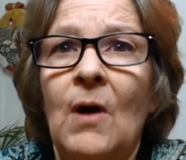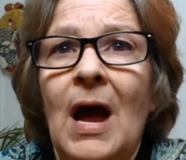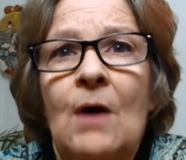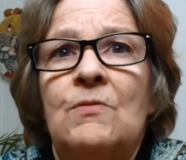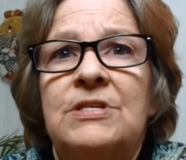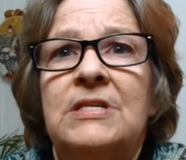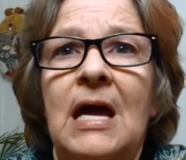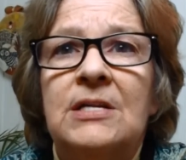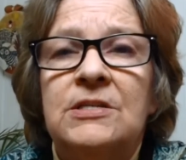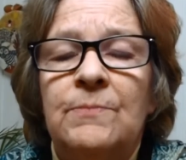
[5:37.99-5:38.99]
How was
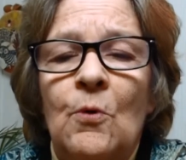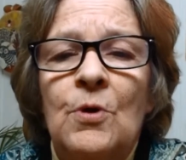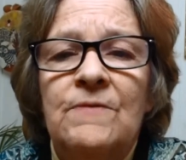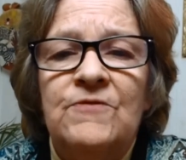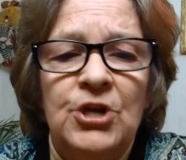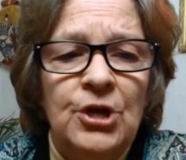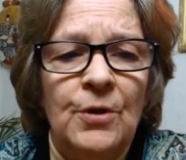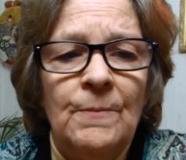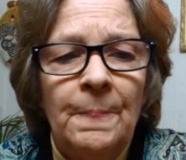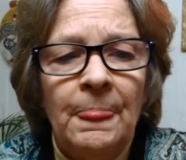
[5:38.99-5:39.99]
Dad supportive to you?